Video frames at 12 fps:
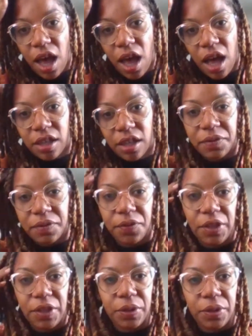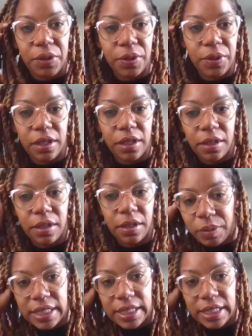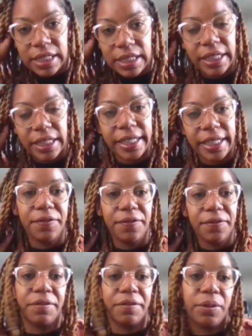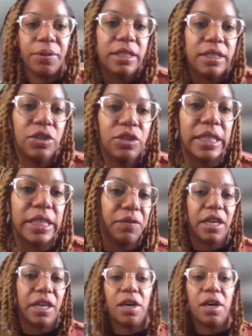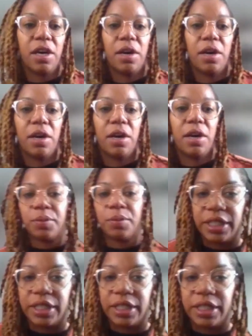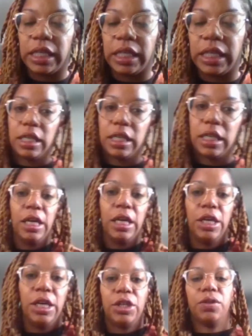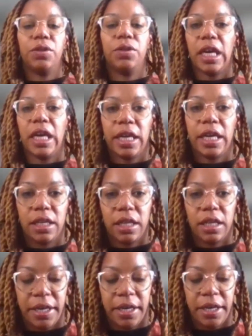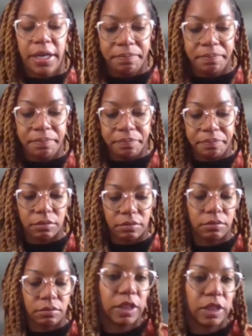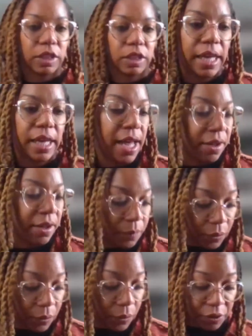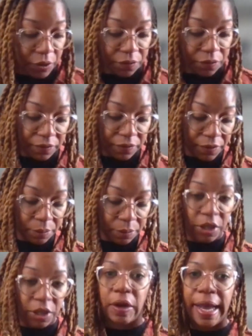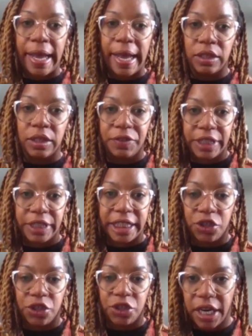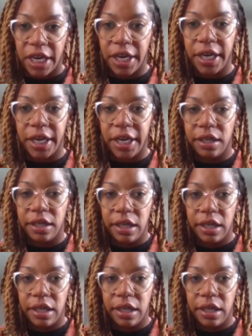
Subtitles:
I'll give a few moments here for everyone to just kind of get comfortable in your seat. You can have both of your feet firmly on the ground if you're in a chair.